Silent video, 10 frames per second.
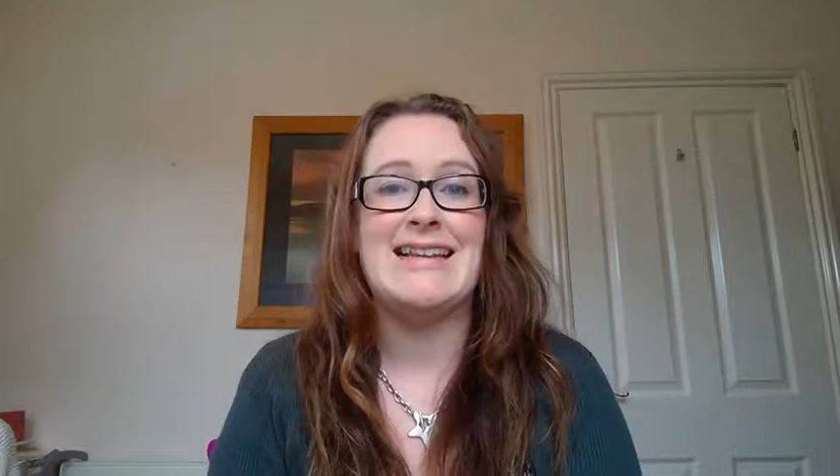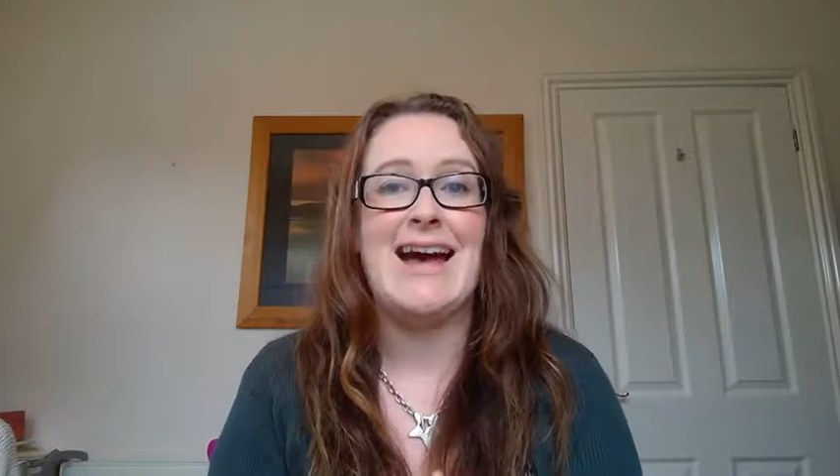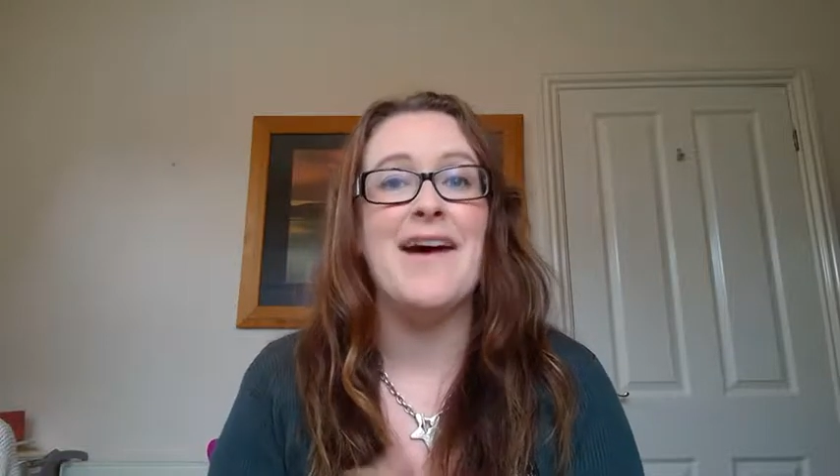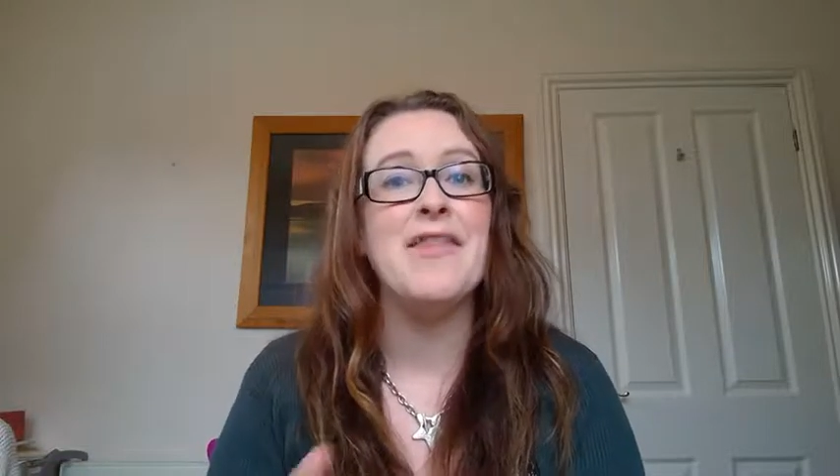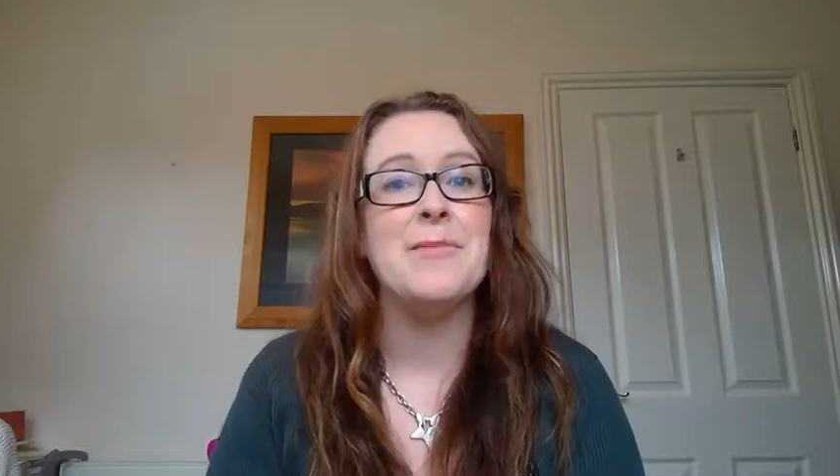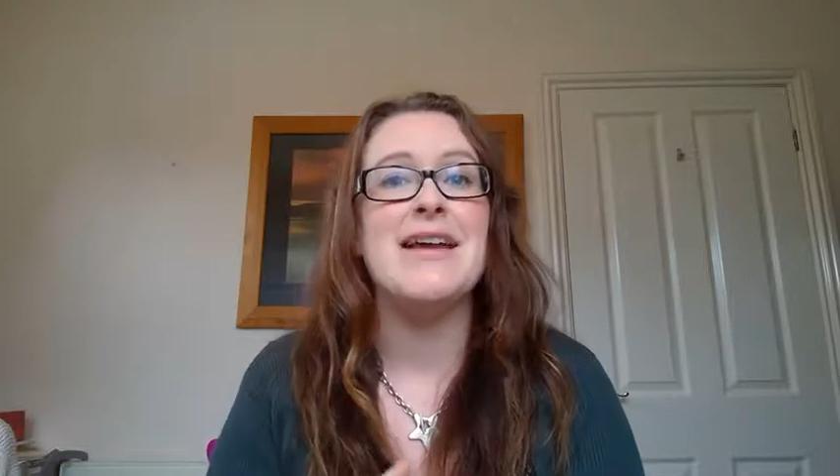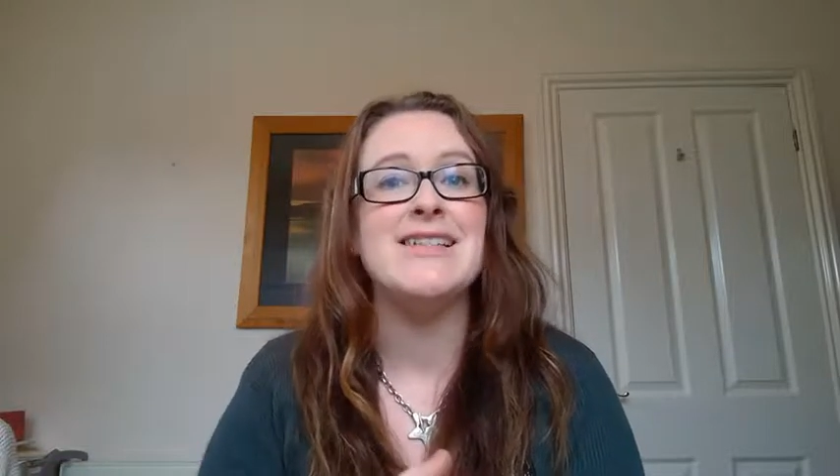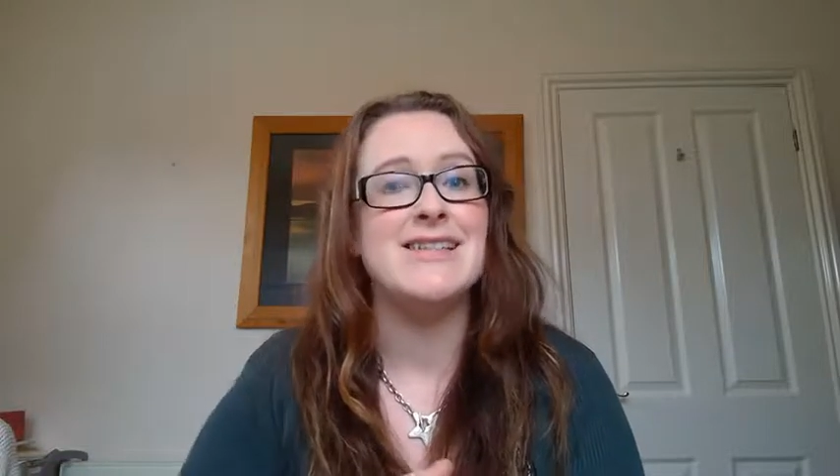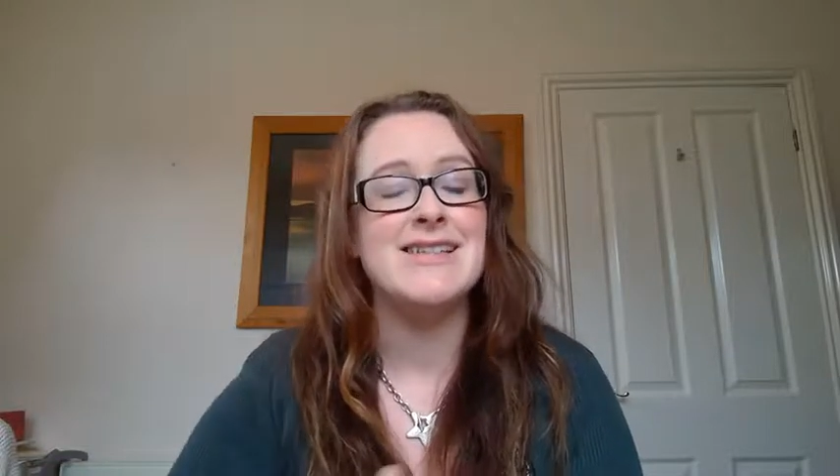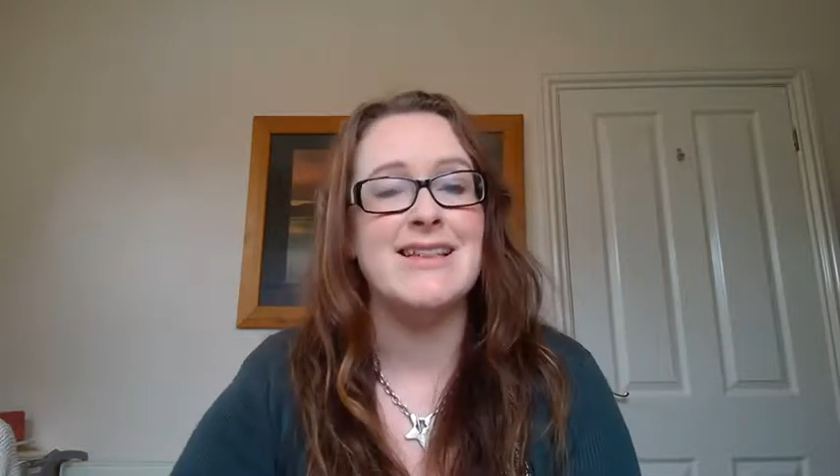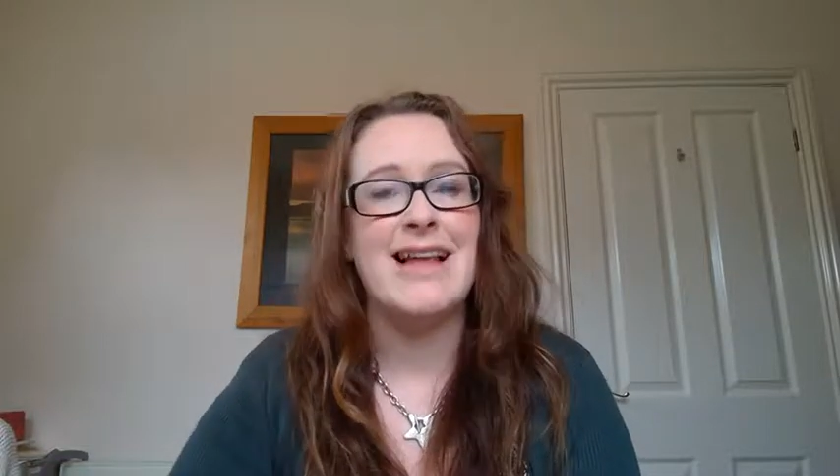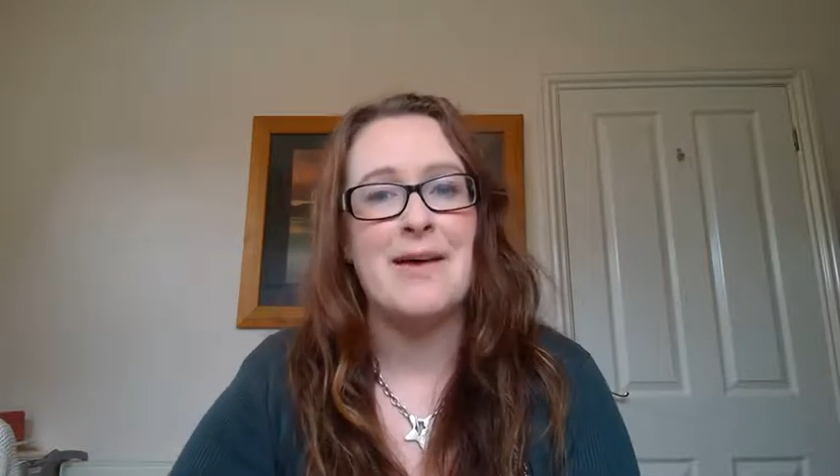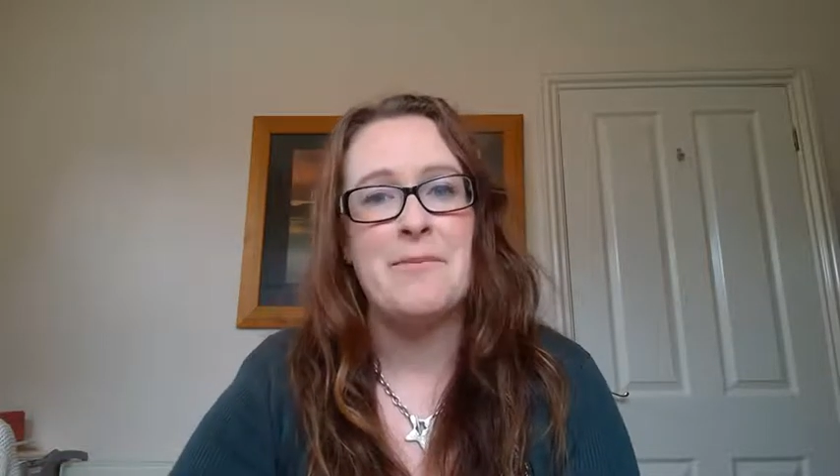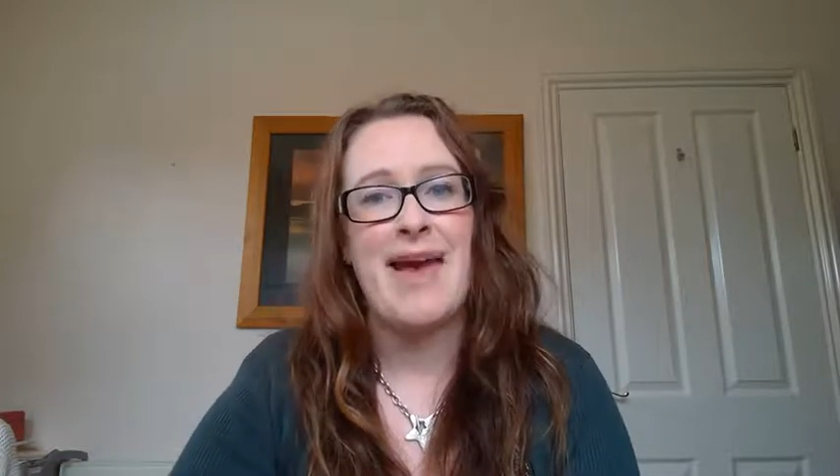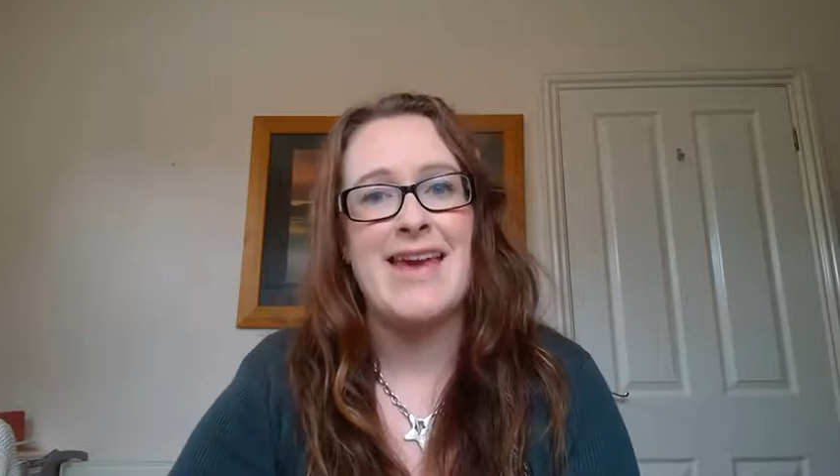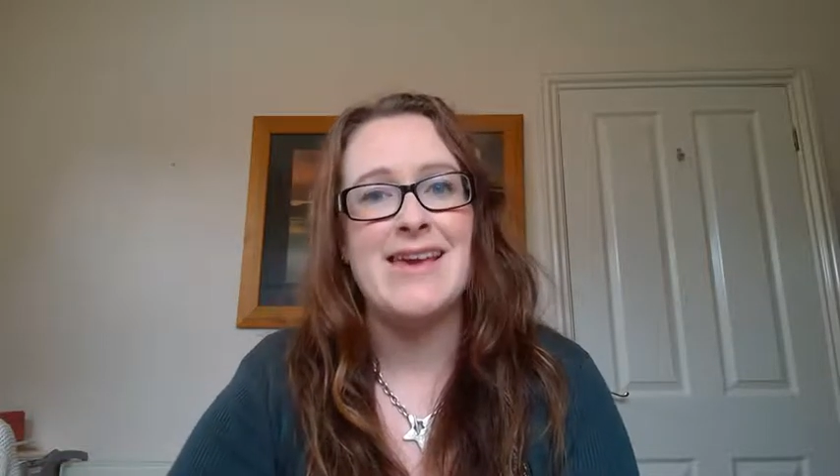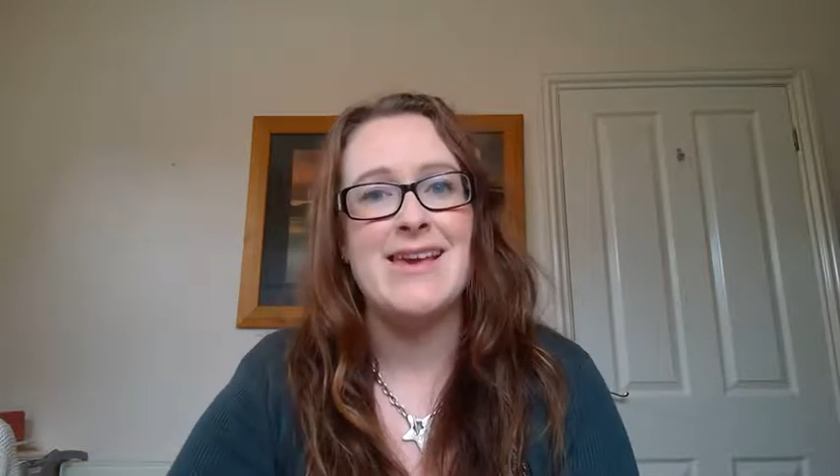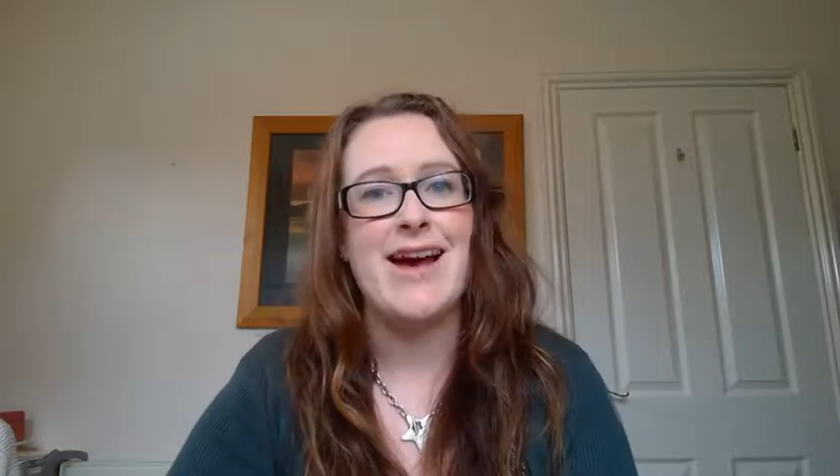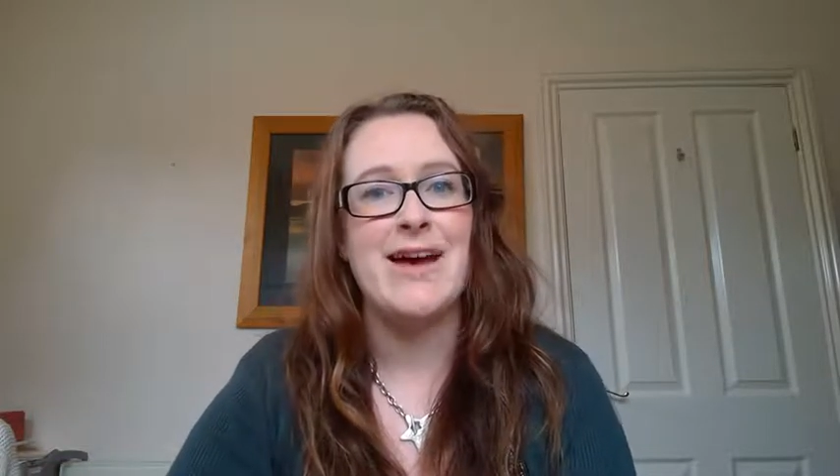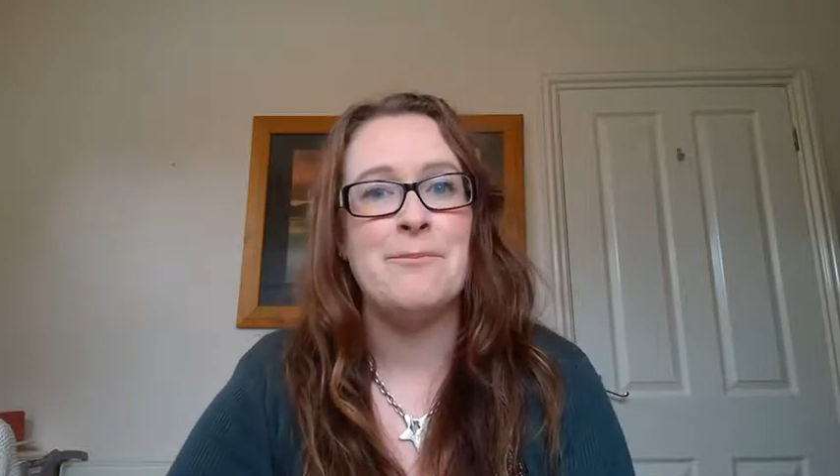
that other patients in that bay